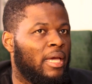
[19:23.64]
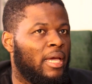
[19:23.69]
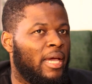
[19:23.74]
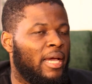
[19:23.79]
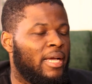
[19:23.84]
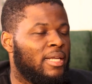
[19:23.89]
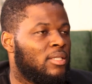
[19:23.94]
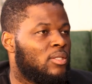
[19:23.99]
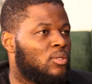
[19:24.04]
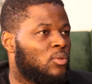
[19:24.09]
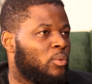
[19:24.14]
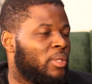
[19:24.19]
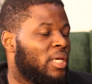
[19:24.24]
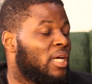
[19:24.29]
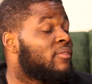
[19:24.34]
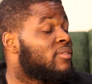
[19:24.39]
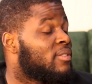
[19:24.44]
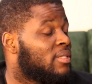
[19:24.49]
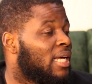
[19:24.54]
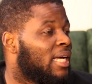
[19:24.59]
Hence, we
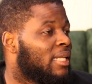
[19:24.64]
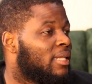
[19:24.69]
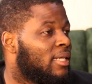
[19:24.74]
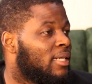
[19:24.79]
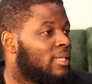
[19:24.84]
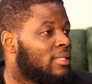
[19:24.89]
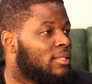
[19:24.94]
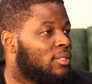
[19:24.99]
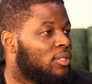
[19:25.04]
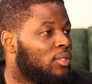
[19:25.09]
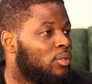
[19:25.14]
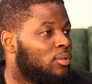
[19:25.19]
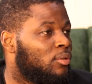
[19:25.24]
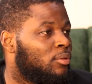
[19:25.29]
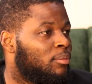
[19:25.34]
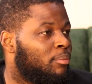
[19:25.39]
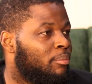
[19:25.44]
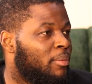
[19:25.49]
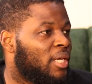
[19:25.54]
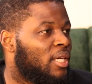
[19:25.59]
have started,
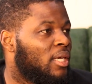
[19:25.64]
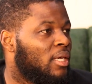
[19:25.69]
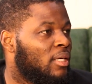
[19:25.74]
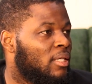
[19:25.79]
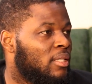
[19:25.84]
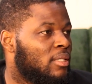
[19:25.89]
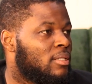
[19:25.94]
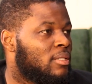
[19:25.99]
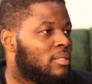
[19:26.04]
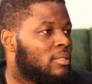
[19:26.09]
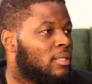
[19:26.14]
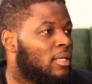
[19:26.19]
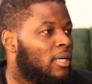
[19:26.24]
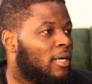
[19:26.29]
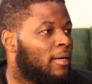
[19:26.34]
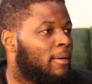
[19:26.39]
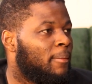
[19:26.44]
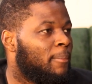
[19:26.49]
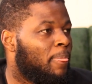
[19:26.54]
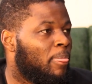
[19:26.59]
making these
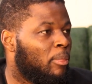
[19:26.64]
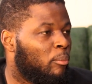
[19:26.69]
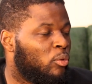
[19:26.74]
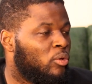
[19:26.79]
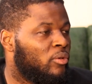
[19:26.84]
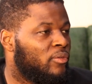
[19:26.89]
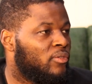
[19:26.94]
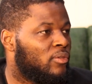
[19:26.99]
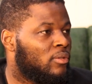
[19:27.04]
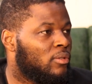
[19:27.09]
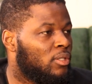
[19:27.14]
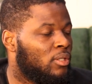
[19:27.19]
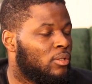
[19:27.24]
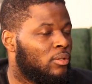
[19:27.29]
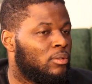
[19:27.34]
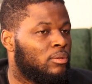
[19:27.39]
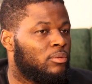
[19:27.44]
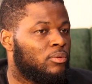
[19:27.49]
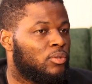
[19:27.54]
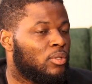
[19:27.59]
moves,
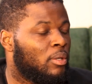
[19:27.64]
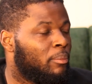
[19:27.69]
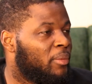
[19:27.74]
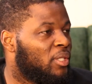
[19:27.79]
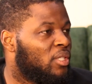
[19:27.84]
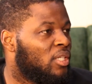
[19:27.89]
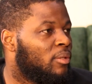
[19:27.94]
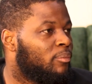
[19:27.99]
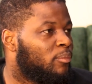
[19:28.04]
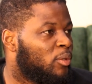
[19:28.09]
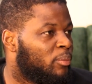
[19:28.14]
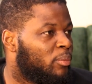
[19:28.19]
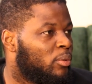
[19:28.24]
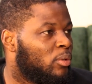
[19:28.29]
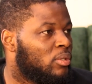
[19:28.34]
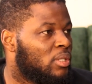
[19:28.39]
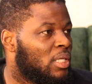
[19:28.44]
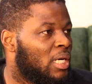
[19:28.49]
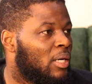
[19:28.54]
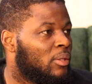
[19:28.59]
submitting
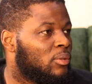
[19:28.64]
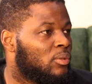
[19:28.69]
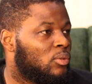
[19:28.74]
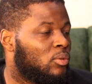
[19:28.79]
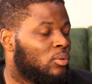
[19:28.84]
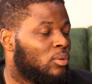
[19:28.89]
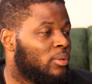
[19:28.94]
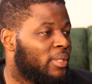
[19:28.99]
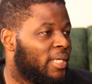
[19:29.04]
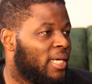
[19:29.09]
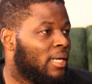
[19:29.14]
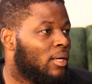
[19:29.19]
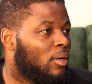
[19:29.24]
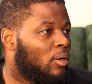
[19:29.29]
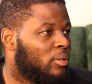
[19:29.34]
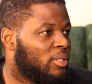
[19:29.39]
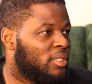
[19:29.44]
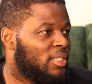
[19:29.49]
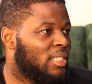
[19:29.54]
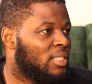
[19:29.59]
proposals to get
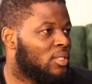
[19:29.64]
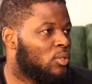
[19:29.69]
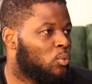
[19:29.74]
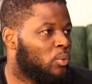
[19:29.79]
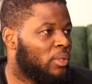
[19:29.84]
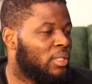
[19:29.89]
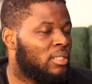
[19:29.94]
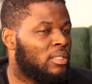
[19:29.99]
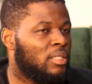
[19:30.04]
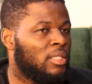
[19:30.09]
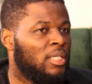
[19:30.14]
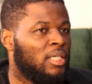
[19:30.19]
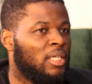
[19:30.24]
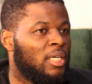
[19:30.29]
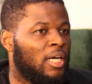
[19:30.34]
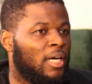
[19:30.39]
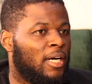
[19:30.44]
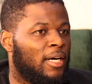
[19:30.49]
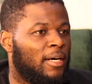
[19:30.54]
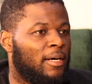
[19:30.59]
audience with
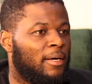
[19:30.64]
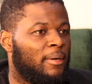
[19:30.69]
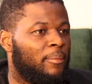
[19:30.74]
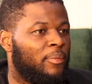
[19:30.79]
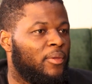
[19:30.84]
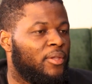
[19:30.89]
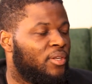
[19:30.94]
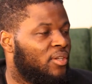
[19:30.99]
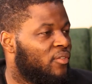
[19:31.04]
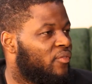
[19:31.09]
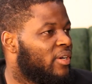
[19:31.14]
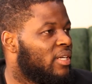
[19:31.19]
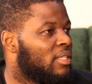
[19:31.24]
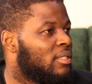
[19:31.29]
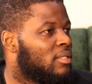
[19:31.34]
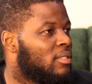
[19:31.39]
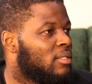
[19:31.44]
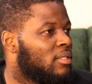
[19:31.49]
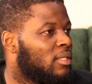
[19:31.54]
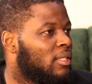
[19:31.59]
the
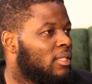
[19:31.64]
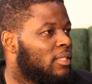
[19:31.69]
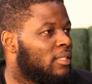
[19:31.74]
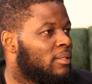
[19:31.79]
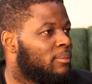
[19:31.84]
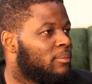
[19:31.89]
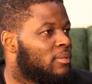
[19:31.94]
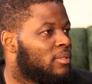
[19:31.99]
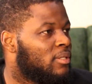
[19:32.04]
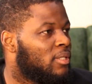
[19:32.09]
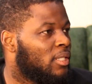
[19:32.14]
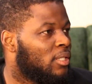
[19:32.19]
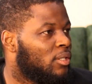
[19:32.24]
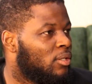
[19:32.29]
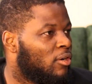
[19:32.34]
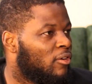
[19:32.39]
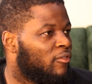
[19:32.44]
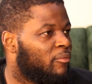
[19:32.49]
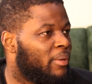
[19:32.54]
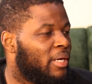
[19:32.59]
different state
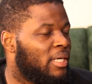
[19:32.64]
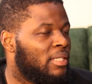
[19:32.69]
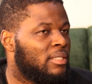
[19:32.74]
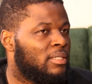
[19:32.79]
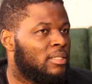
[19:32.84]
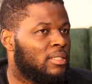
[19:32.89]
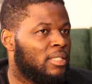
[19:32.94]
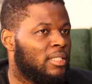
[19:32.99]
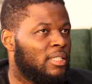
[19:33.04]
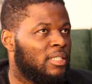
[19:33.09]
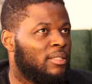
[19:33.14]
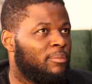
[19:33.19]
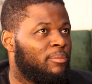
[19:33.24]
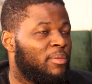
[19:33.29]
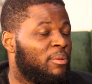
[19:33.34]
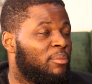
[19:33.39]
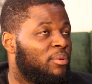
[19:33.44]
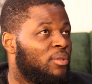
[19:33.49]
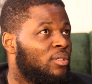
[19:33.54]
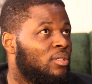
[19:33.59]
governments and
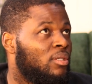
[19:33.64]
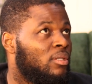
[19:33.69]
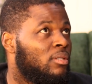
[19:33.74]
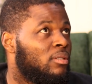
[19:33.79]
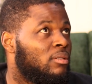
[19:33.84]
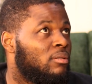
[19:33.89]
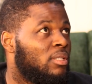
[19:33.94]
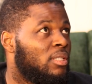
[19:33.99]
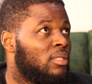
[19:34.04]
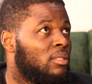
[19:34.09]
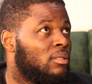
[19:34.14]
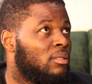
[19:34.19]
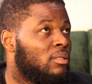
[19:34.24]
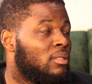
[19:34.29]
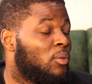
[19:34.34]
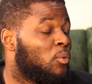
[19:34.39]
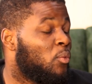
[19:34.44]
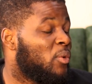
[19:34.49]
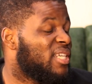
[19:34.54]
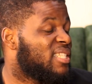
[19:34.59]
maybe
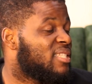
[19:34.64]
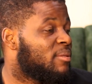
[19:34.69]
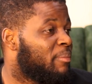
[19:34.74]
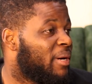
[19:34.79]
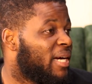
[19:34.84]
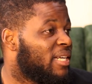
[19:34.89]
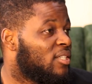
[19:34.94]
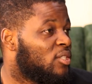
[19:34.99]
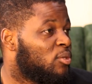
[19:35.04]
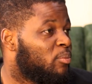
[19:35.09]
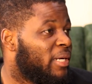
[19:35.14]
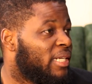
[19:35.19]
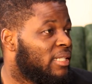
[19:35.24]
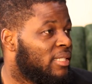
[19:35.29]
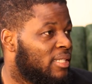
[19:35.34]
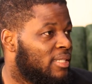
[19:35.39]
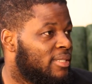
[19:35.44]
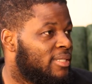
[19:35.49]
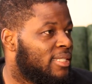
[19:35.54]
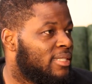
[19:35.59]
the waste management
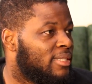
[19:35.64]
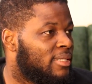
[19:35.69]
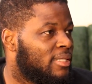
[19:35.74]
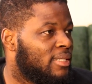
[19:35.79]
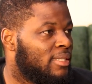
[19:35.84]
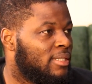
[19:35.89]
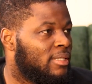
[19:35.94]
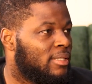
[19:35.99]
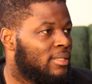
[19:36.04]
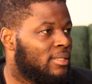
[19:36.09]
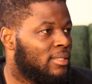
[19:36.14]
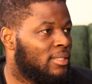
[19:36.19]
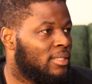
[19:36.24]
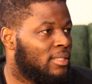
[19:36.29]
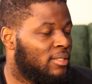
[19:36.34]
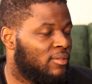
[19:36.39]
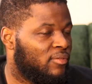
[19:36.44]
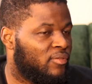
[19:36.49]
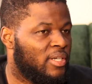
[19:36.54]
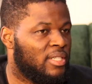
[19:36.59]
agencies
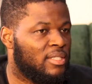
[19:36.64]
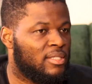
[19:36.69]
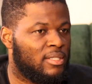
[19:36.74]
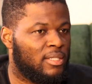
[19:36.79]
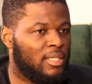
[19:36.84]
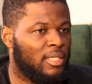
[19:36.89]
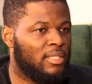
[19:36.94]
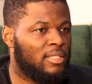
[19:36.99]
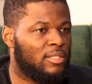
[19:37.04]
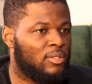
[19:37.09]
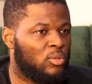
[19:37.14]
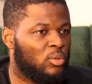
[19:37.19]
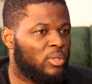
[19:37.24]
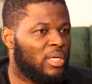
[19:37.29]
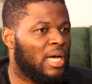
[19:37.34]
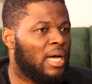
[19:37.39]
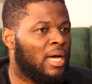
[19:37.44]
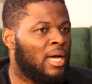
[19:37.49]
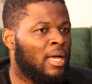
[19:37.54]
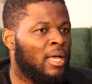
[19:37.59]
in different states, so
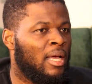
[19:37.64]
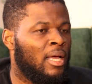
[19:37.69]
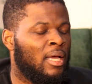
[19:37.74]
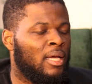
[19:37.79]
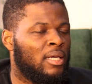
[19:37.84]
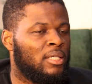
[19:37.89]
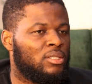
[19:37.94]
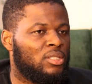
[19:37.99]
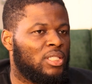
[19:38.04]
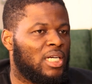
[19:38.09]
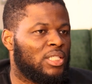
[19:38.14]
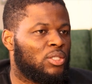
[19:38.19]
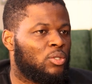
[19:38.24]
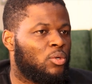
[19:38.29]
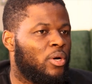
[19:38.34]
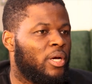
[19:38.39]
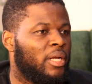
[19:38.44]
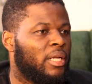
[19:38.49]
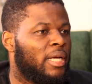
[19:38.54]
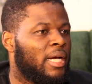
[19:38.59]
that
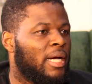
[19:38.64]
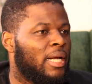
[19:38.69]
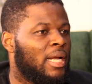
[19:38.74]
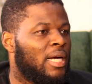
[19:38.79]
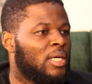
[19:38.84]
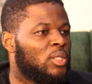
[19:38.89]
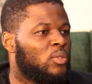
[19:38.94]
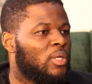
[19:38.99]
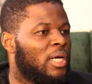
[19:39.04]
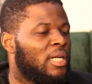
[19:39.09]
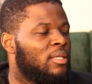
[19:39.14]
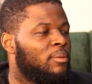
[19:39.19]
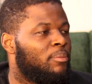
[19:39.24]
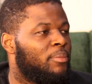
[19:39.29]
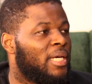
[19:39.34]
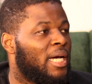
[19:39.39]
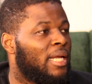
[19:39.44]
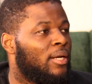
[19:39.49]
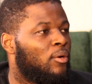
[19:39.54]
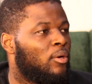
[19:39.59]
TrashCoin can actually
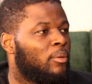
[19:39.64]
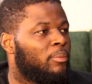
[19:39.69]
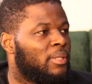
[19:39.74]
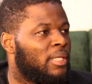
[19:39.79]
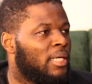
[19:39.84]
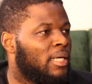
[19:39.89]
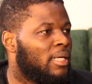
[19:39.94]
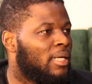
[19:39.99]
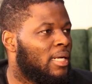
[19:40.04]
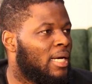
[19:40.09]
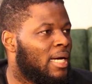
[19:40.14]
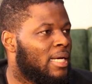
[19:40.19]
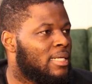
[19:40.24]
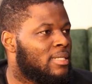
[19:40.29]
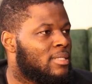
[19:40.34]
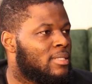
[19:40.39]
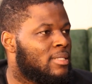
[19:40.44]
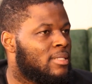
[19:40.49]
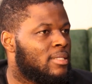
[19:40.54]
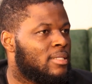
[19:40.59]
be adopted
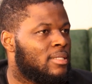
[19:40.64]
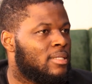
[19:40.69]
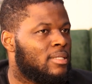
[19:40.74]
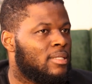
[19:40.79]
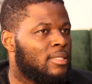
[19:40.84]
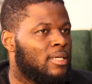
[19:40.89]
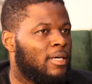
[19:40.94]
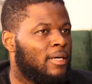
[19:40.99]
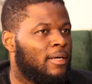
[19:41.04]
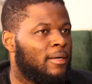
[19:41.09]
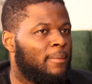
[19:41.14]
as